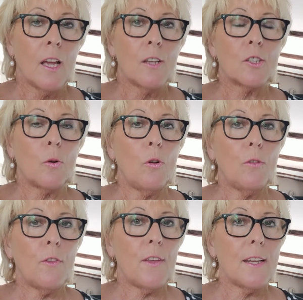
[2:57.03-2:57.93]
So all
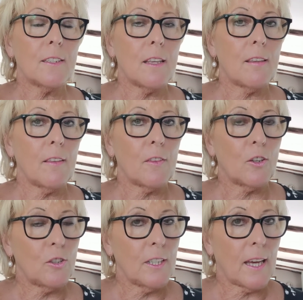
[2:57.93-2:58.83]
the things they think they're
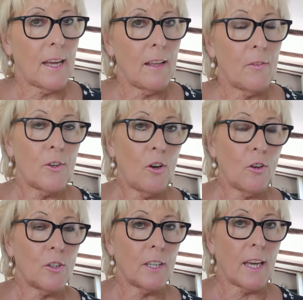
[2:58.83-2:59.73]
going to get, they're not
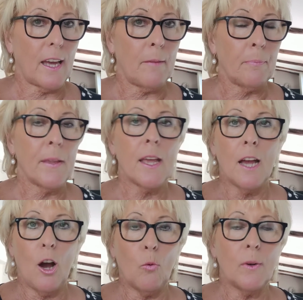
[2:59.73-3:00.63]
going to get.
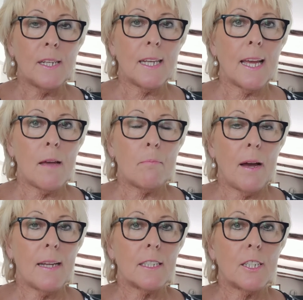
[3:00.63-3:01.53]
And when you get
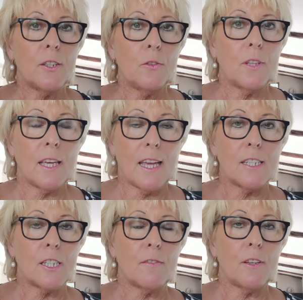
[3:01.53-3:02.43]
back to the
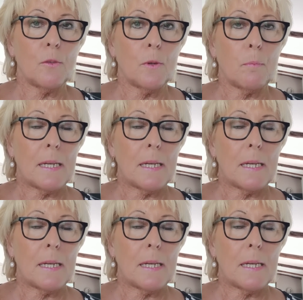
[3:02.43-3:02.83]
interview with